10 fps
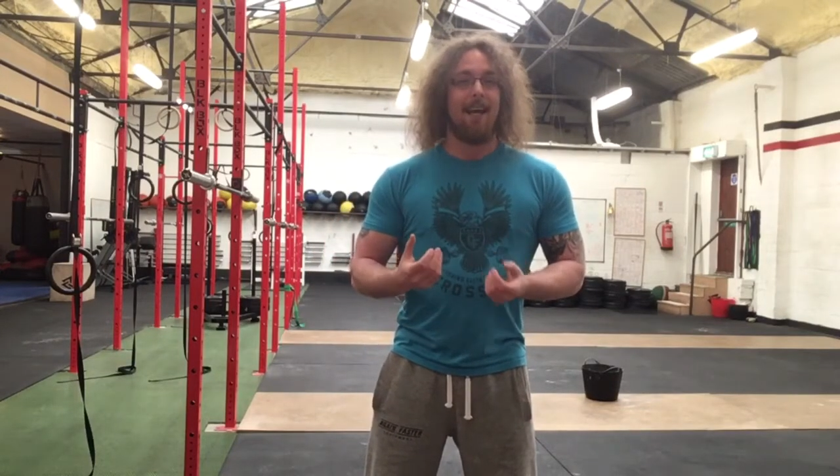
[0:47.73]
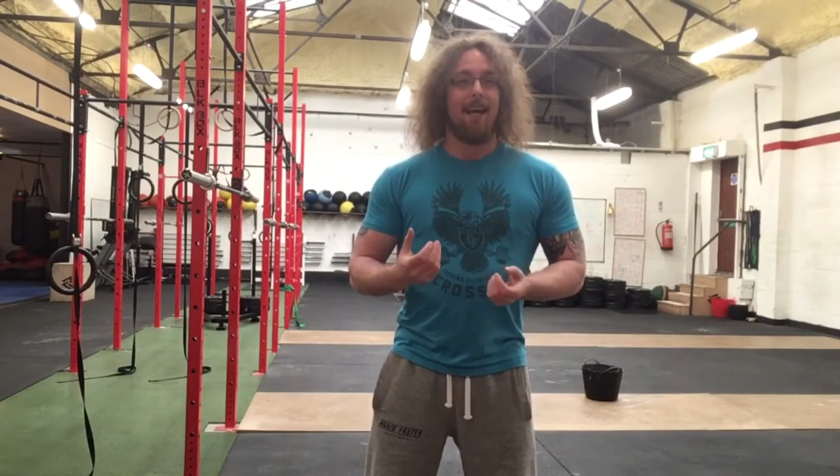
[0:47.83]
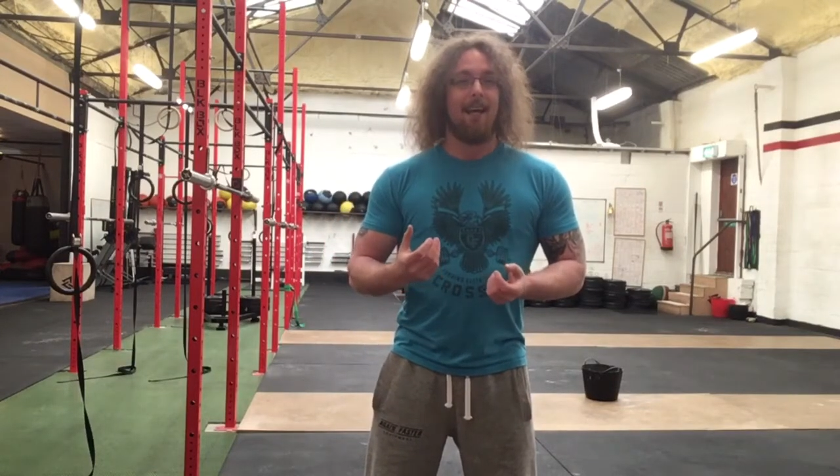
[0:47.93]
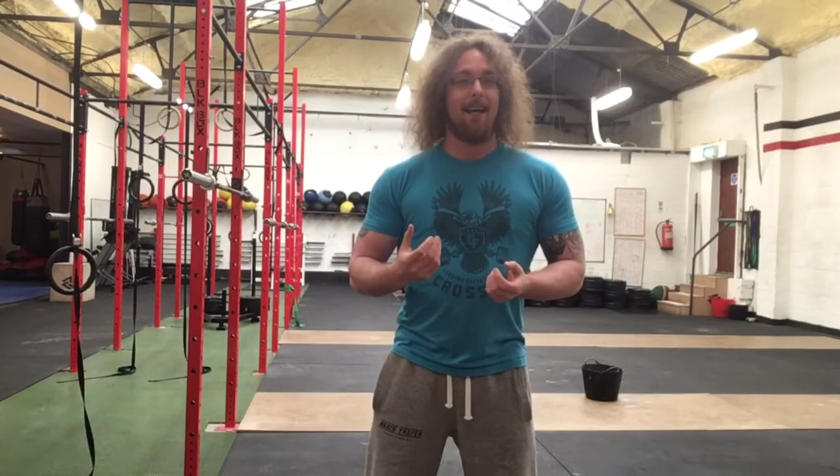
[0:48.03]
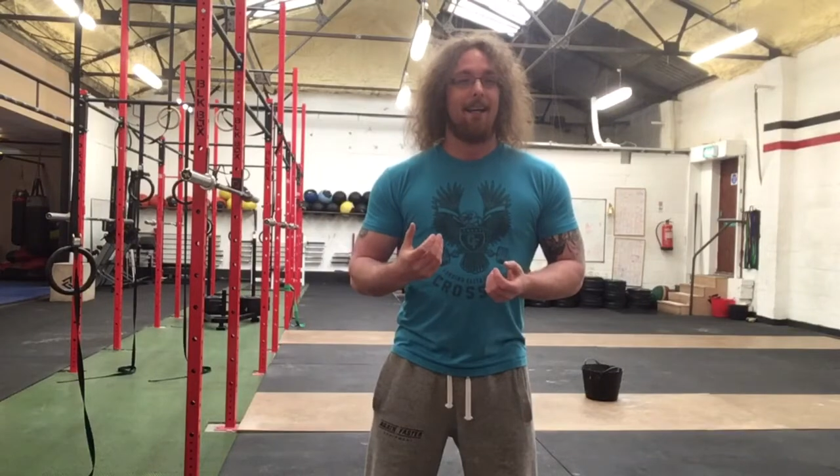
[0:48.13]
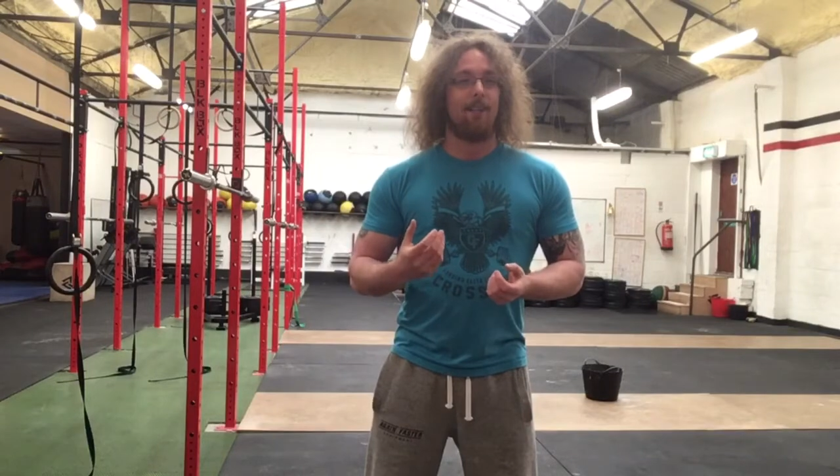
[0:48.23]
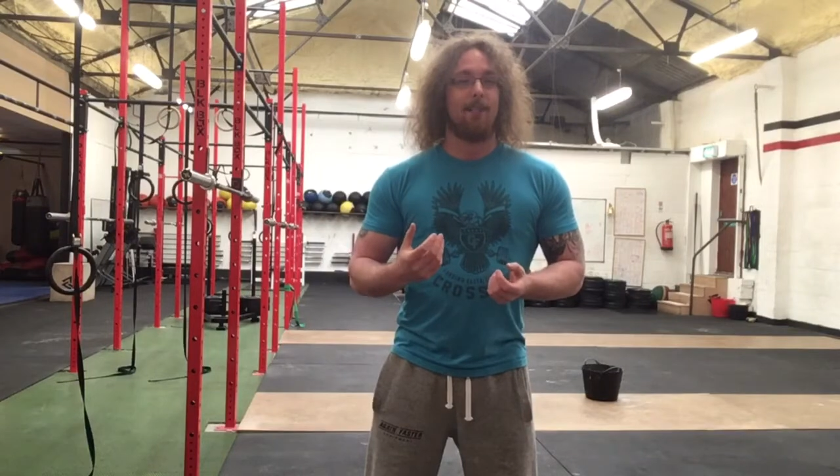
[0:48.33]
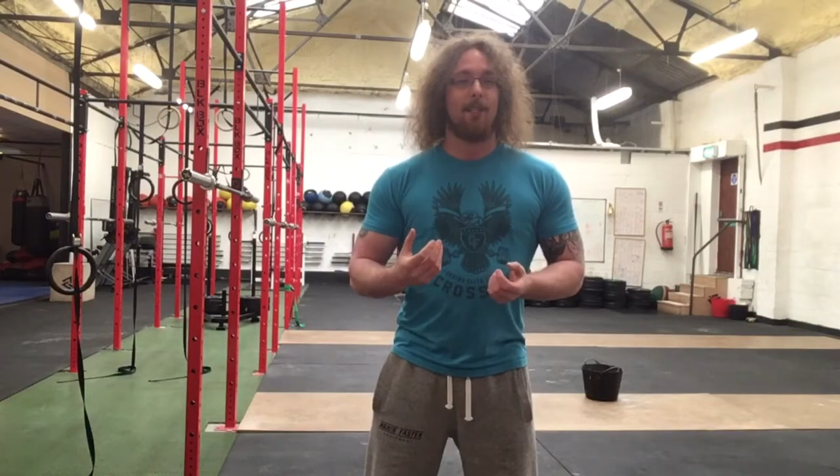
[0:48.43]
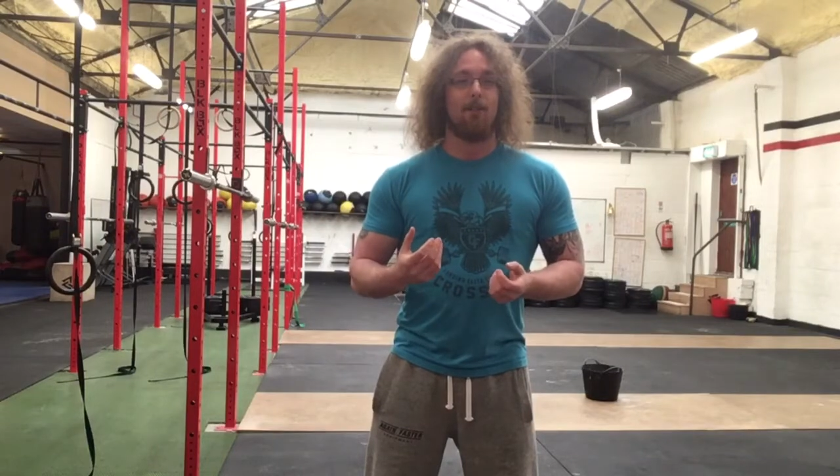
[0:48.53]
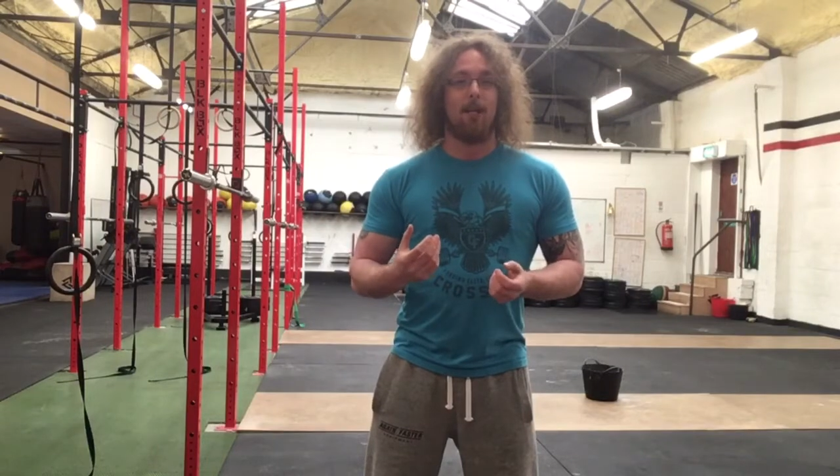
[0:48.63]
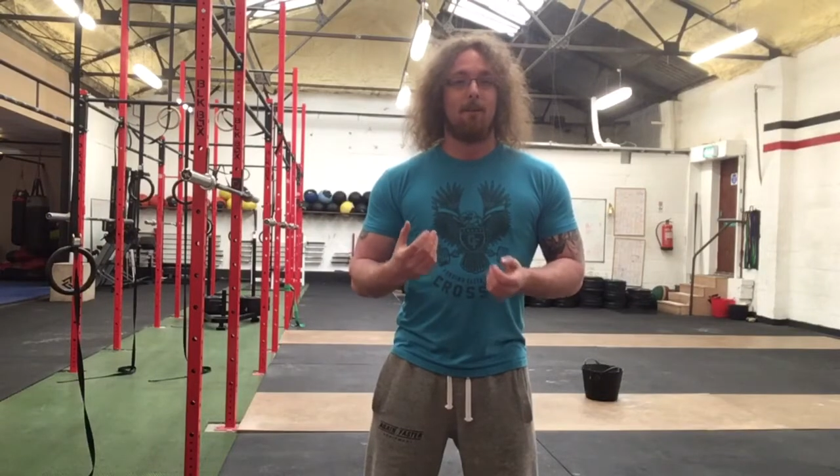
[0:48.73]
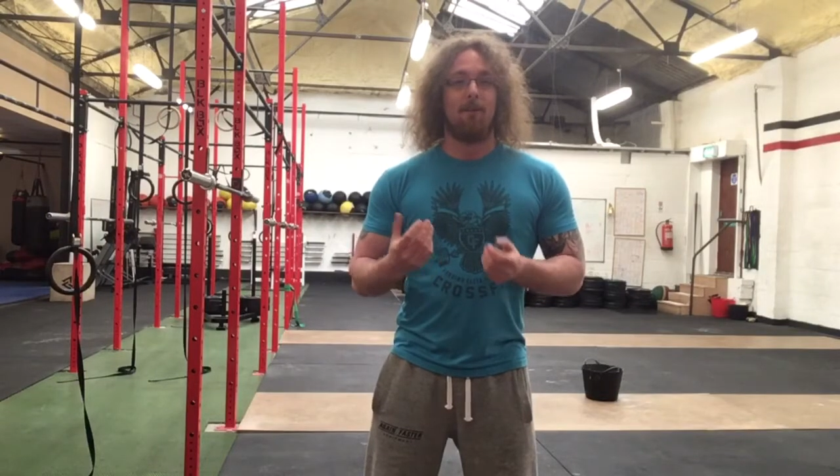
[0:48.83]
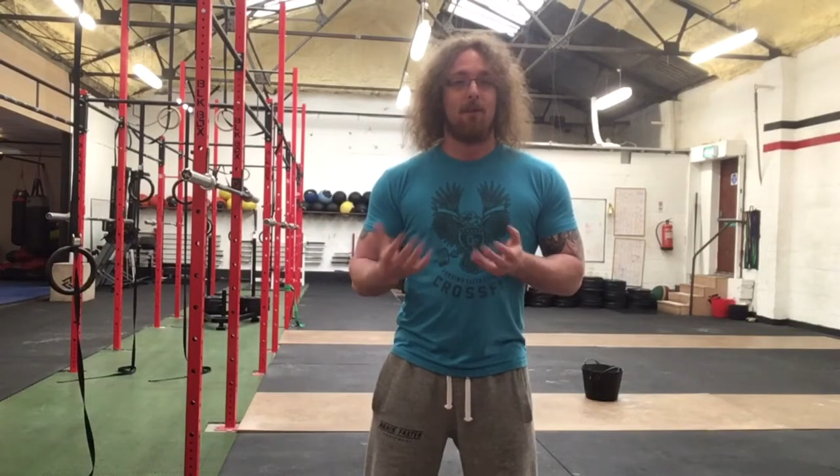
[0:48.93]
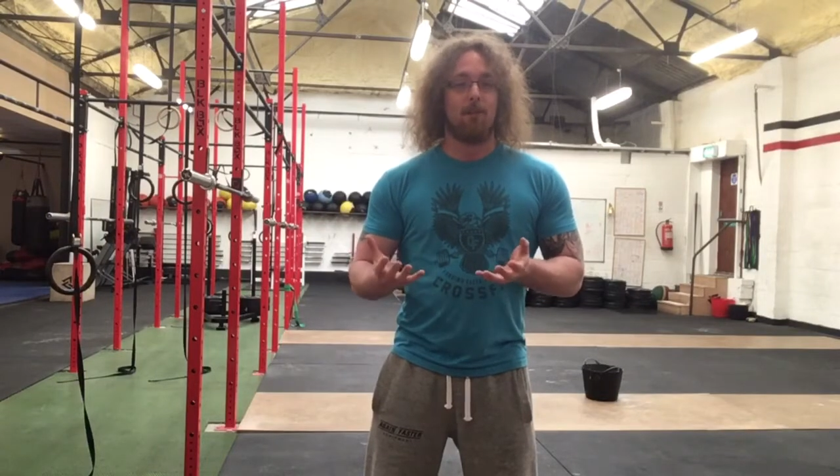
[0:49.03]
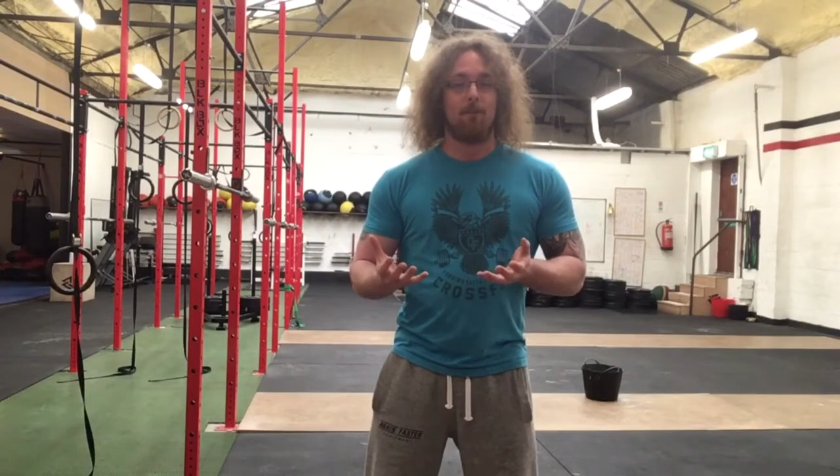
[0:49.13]
uh, it looks like you're trying to be
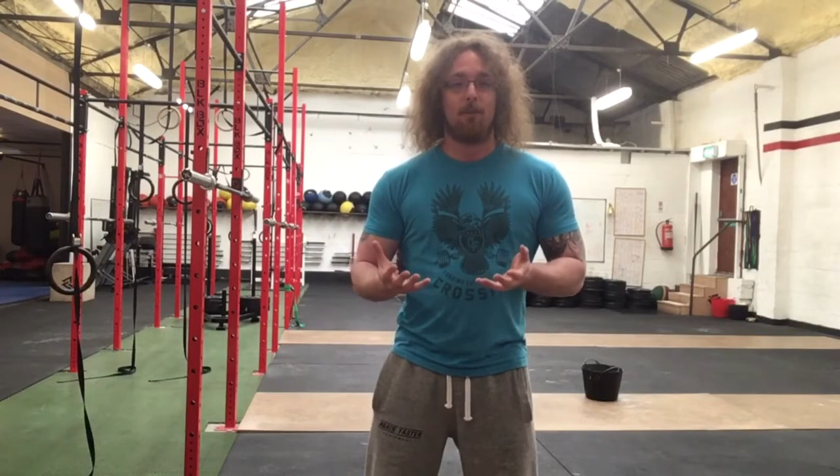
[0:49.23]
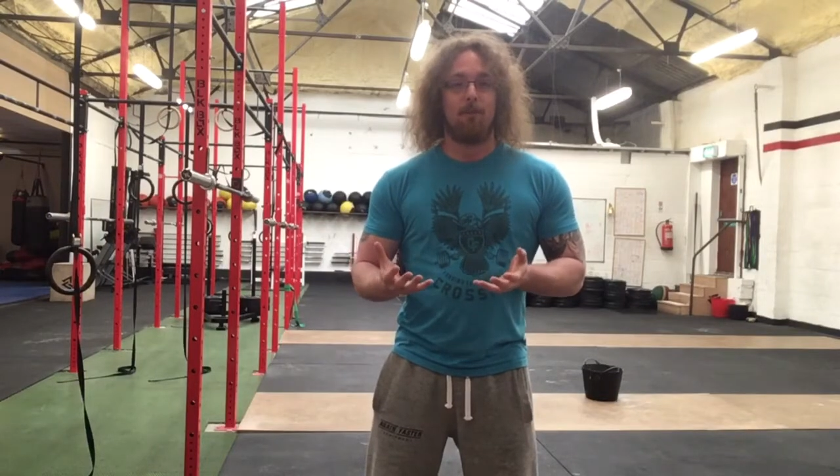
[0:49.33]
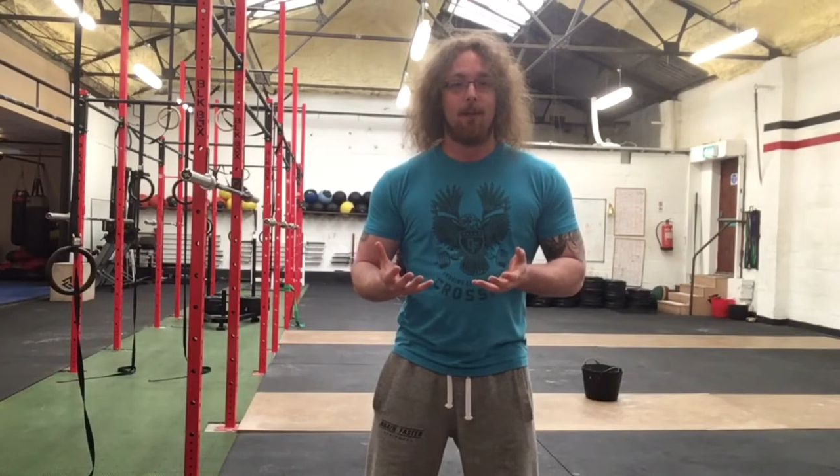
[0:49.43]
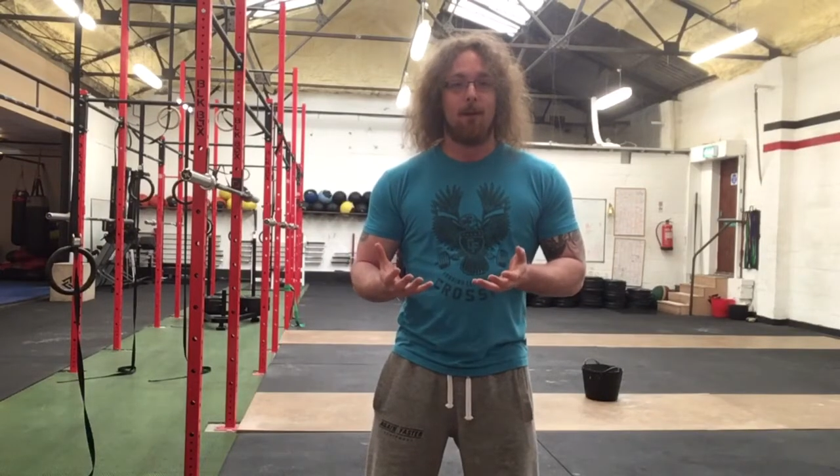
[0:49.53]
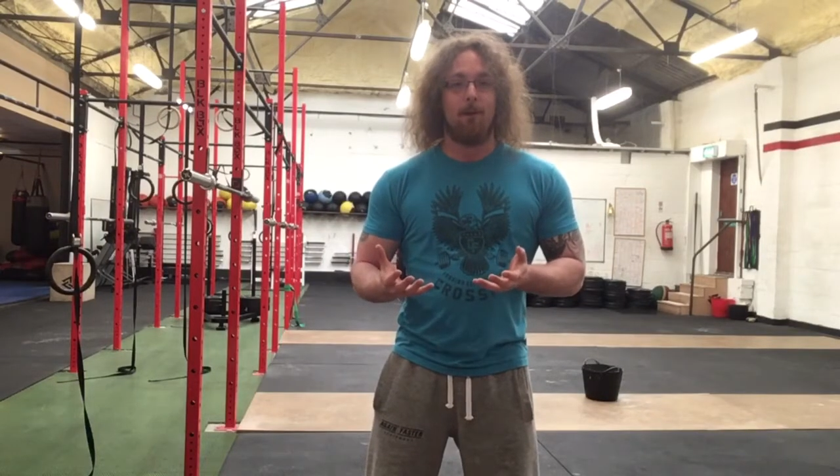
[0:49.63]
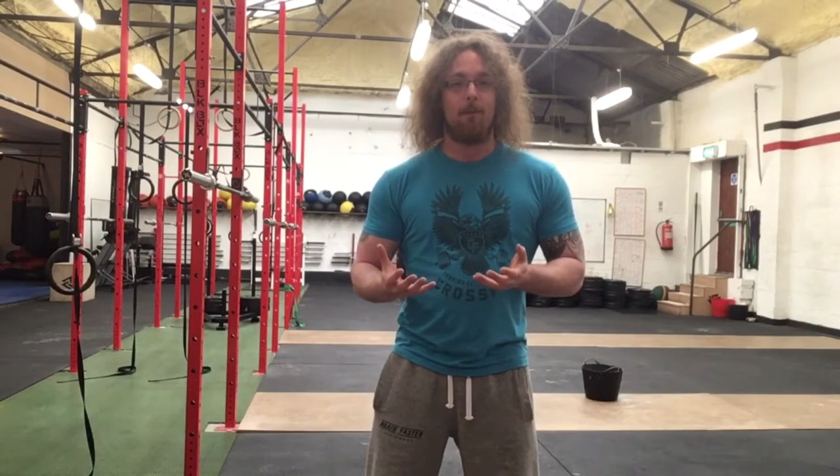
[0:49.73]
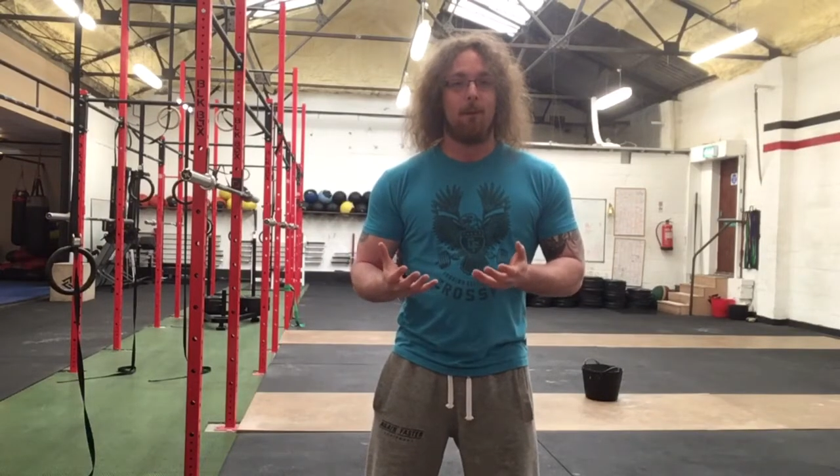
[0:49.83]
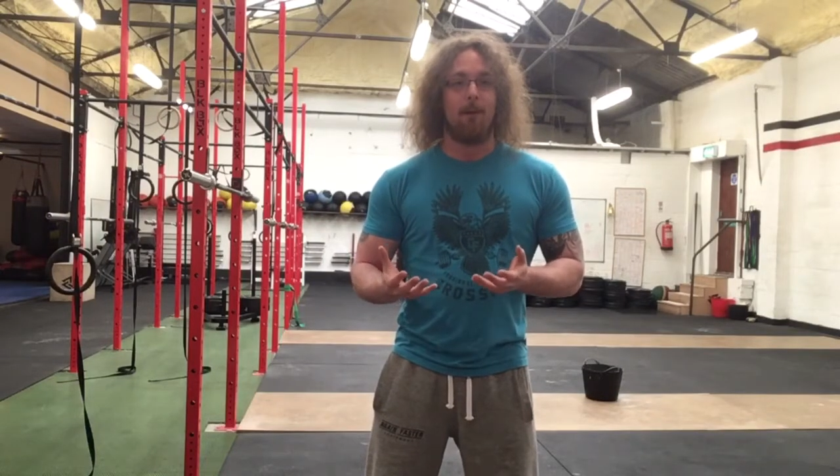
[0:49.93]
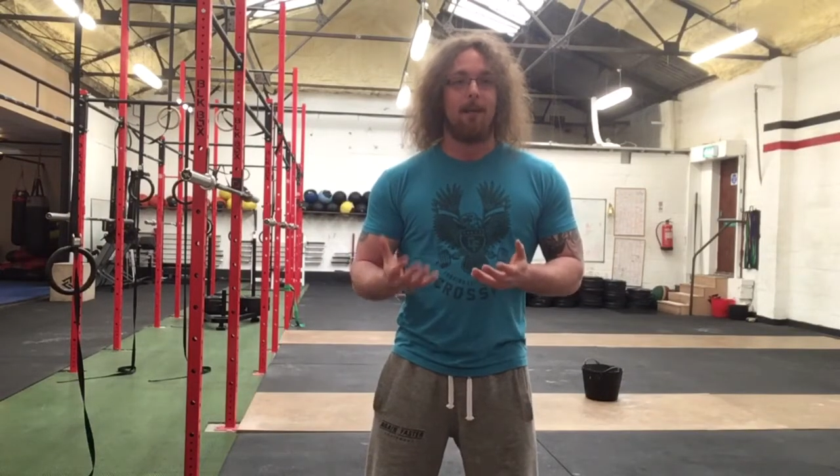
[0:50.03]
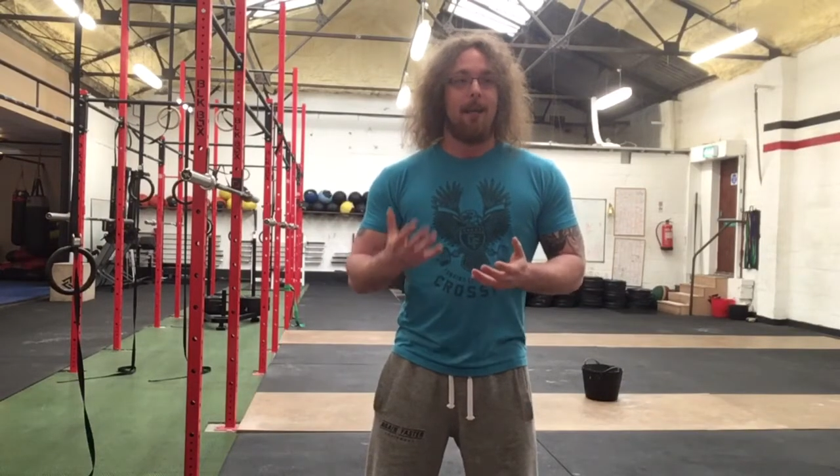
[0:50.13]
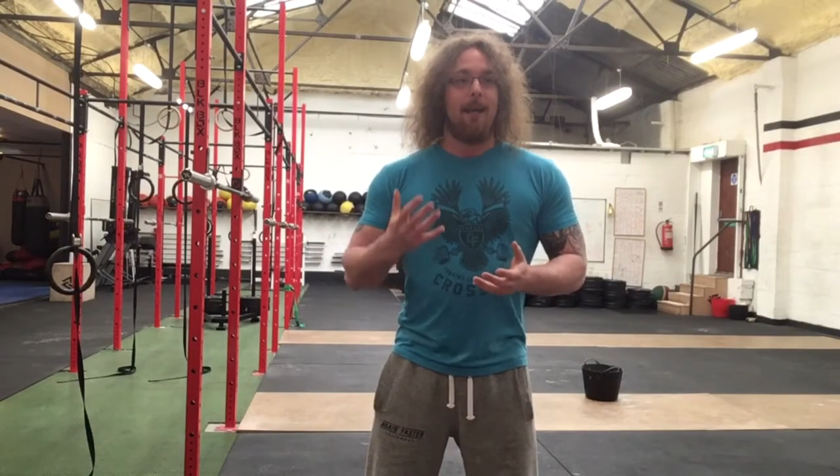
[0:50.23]
a functional movement guru, but